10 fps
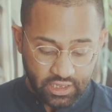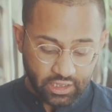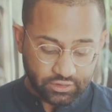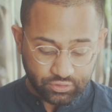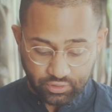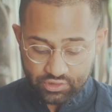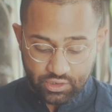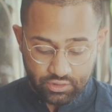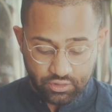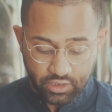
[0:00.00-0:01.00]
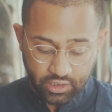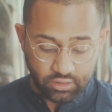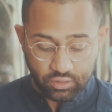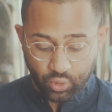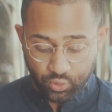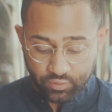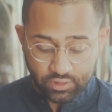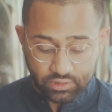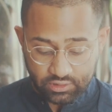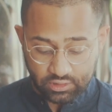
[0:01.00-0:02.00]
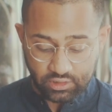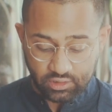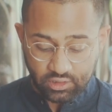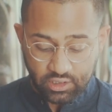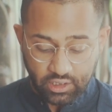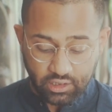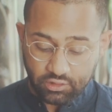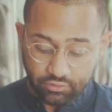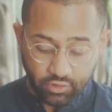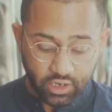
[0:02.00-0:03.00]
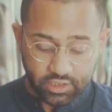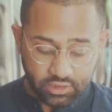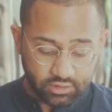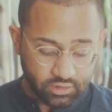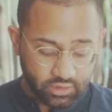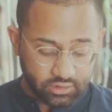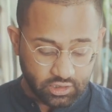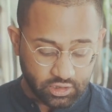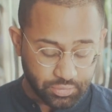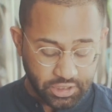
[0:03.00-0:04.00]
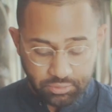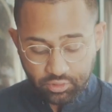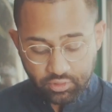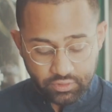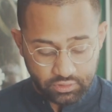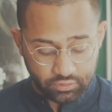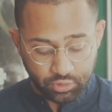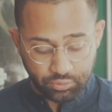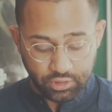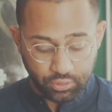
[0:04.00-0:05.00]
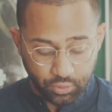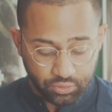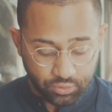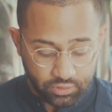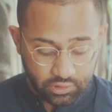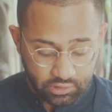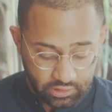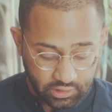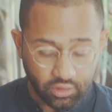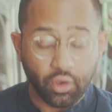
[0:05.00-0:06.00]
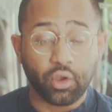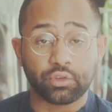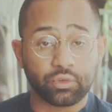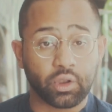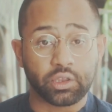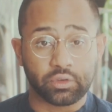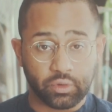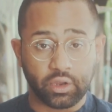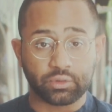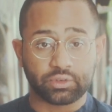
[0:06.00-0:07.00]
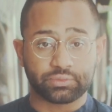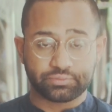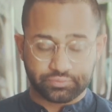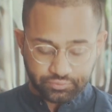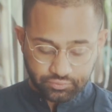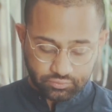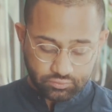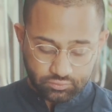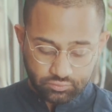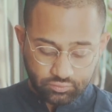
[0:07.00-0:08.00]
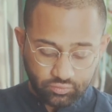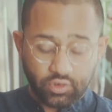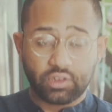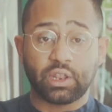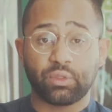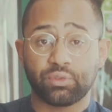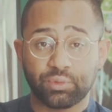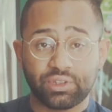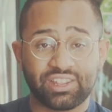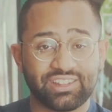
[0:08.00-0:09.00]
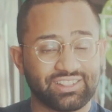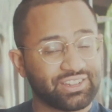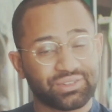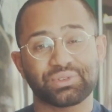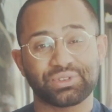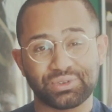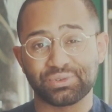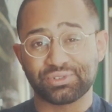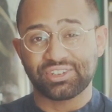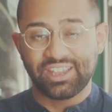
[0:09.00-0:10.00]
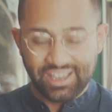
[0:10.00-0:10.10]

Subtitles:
and stretch out your hand over the sea and divide it, that the people of Israel may go through the sea on dry ground." Now, the reason this was huge,